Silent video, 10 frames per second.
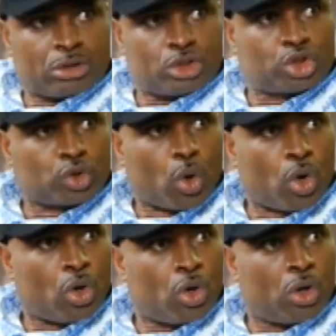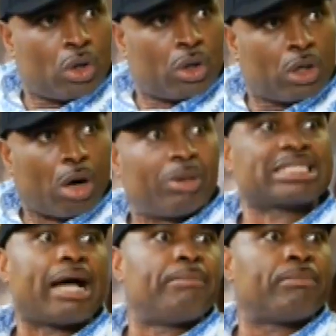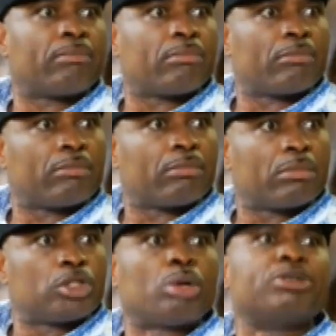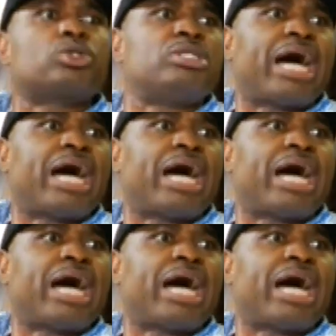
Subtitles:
So? Oba Sam? You want me to